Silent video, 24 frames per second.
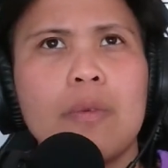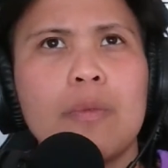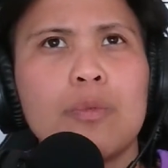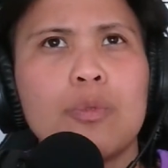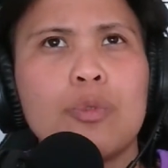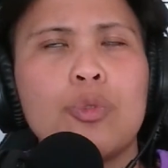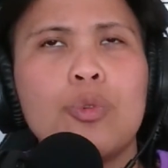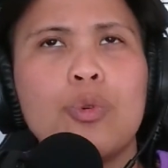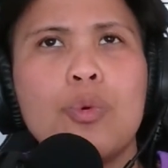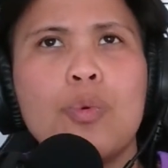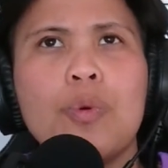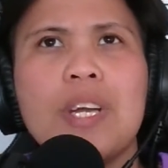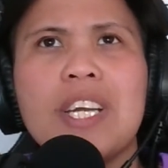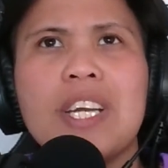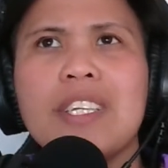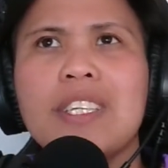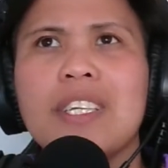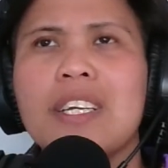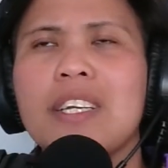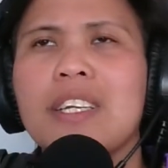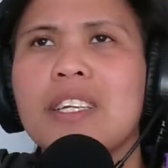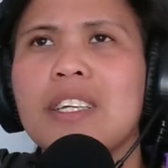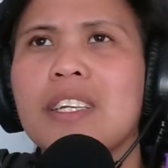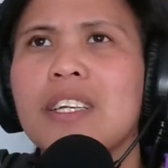
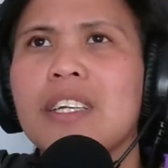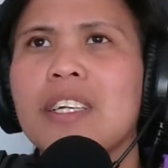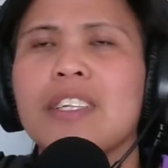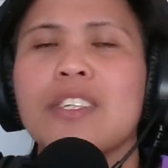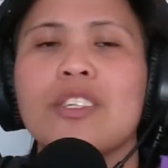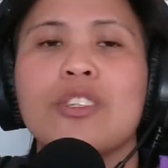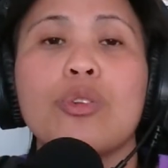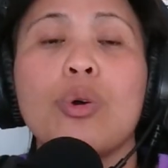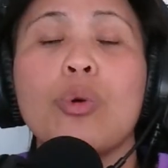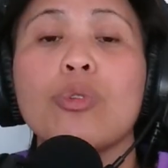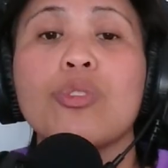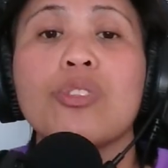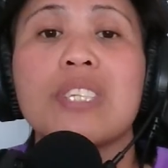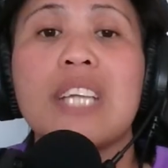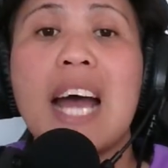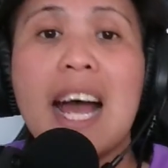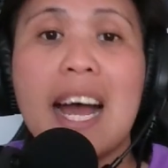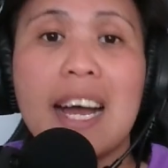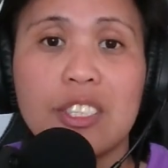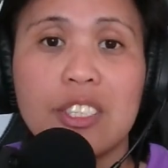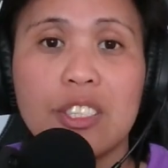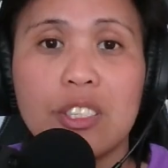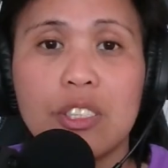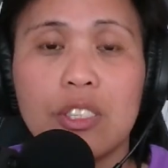doing those
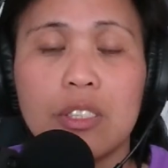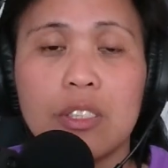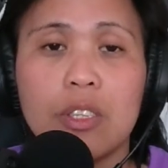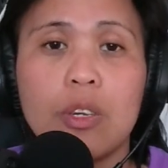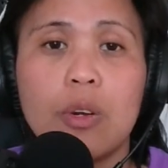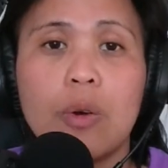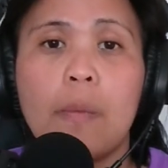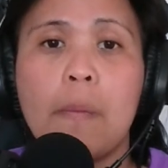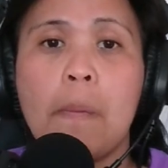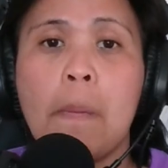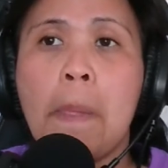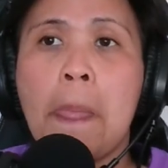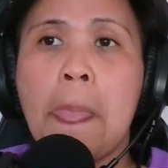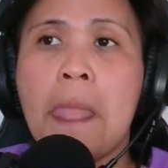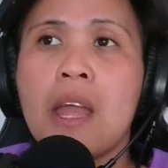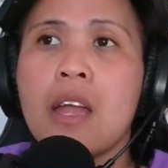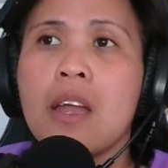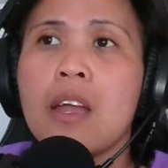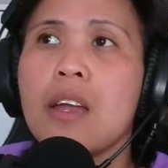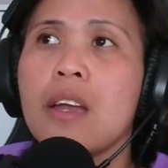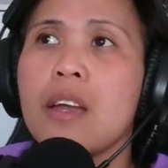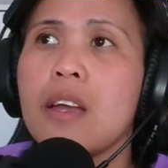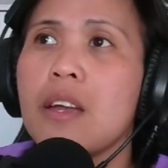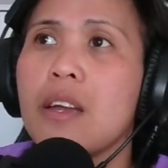tasks,
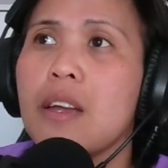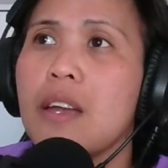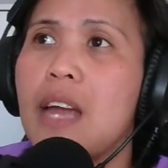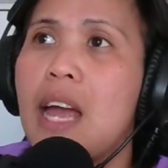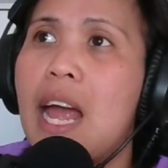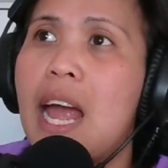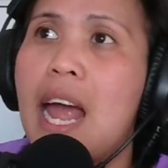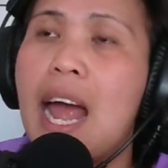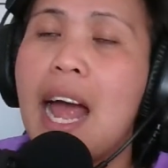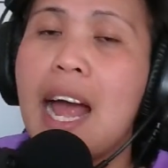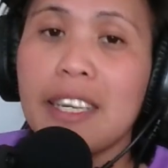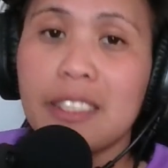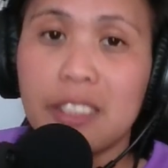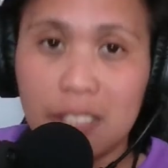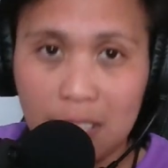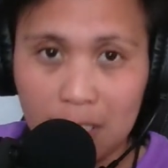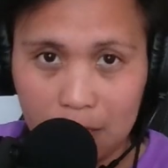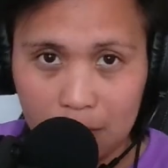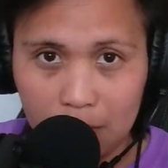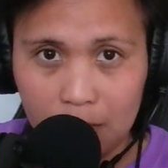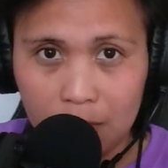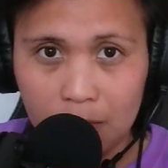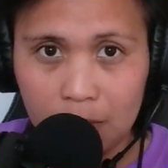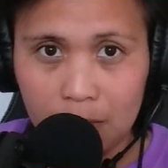
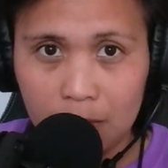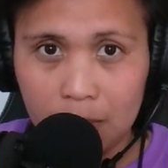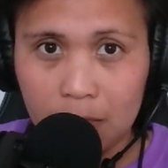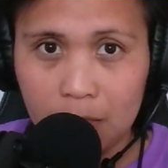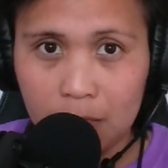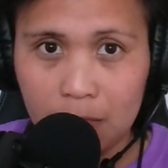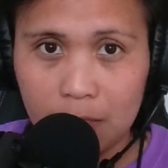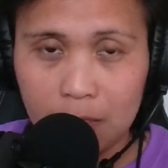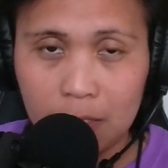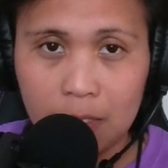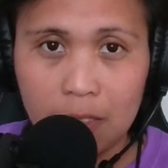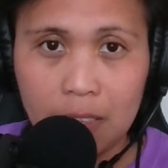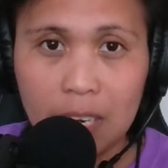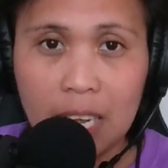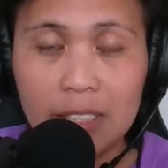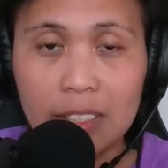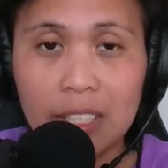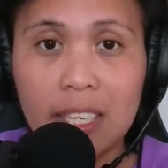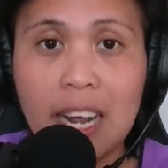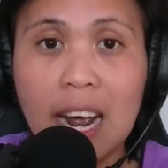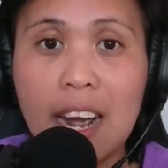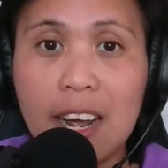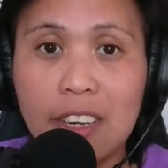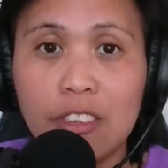acting like the
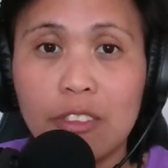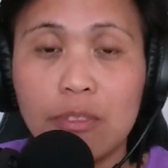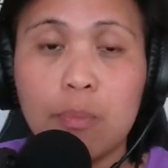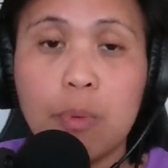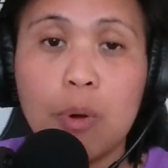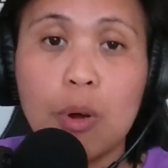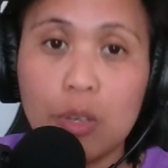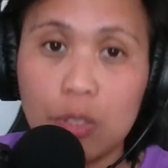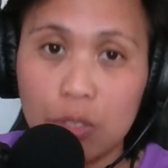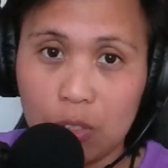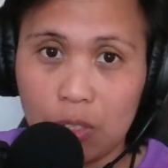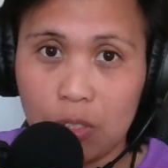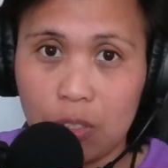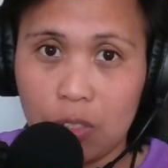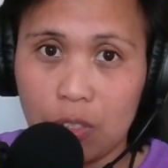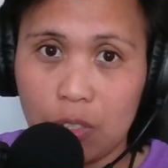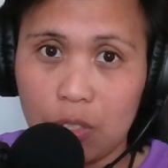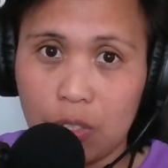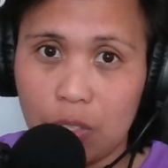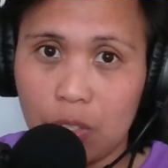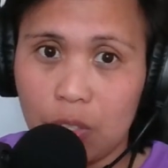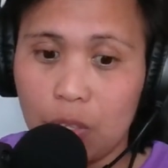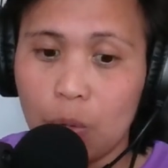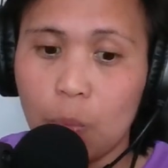kind of person
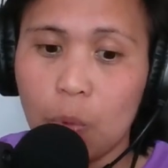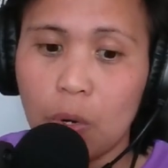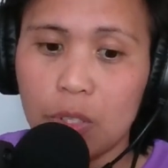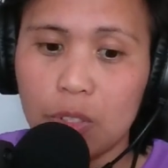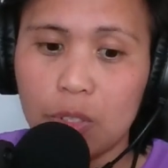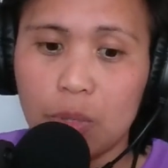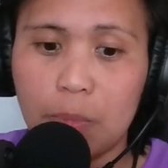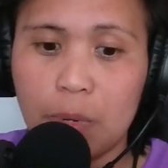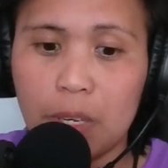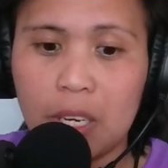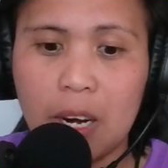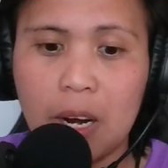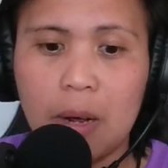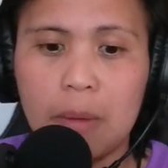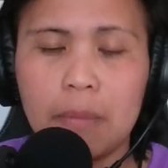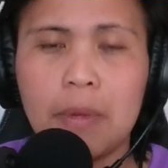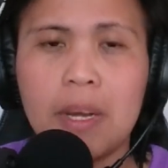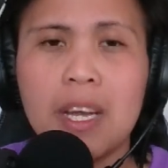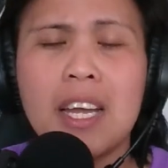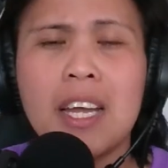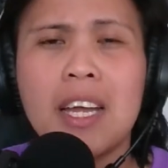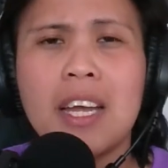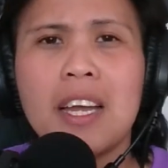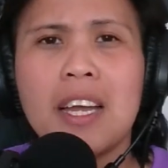you want to become
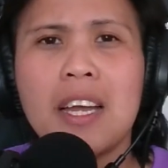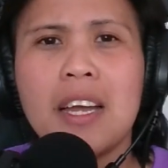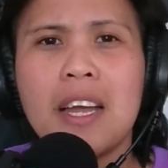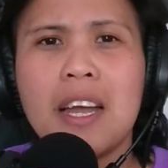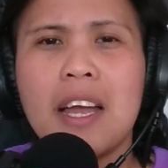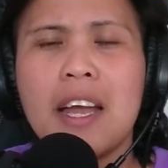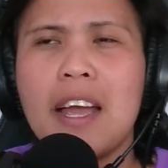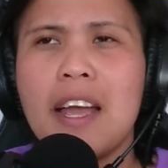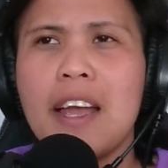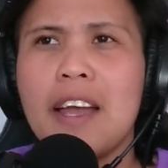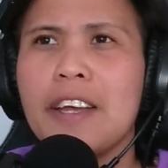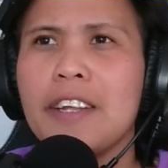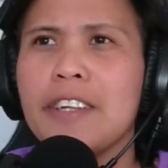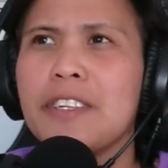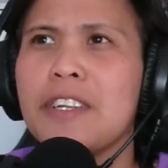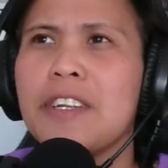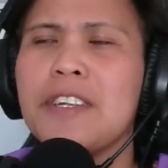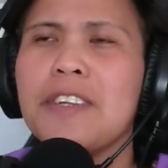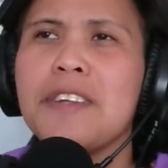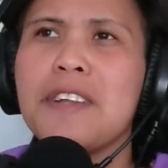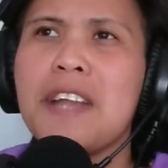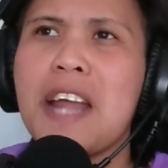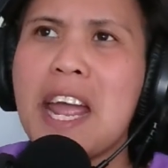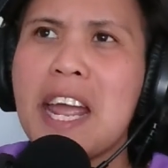and
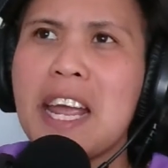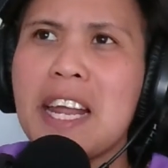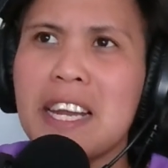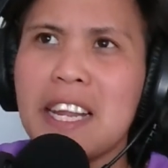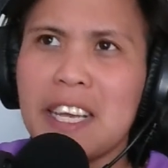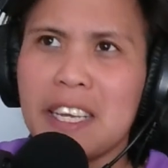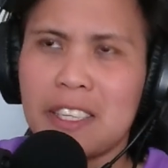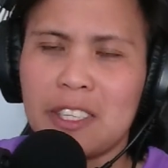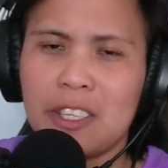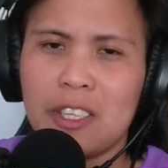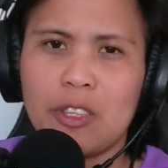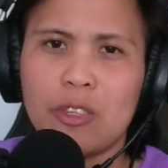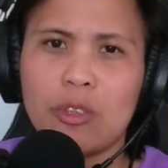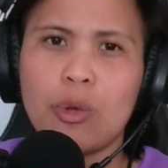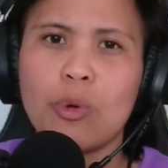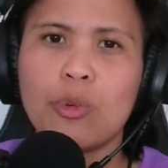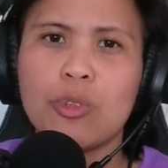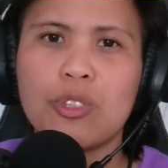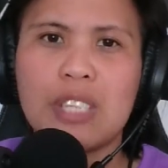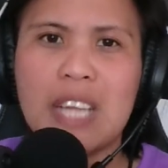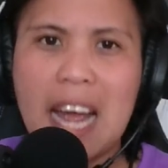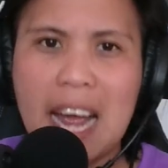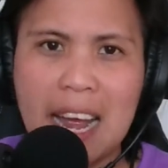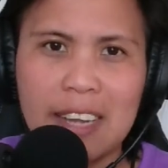nailing
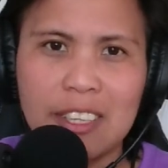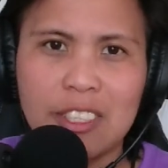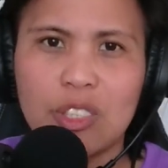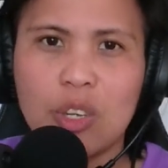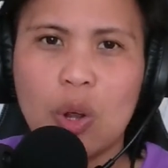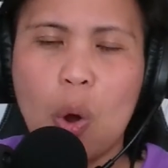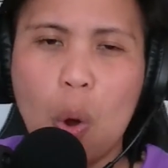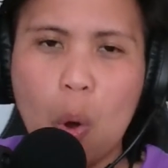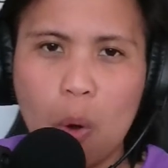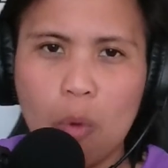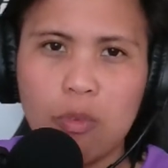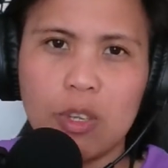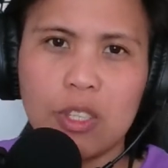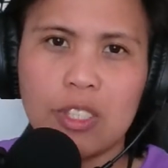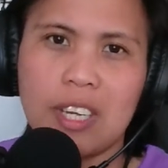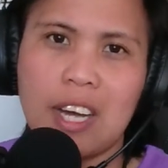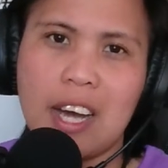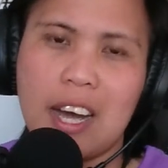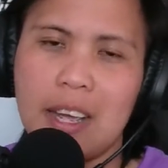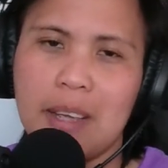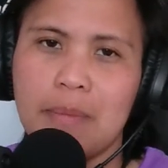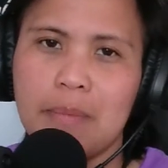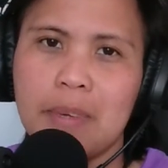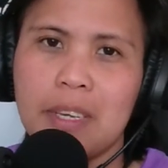those tasks over
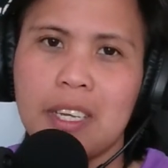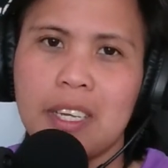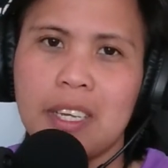time,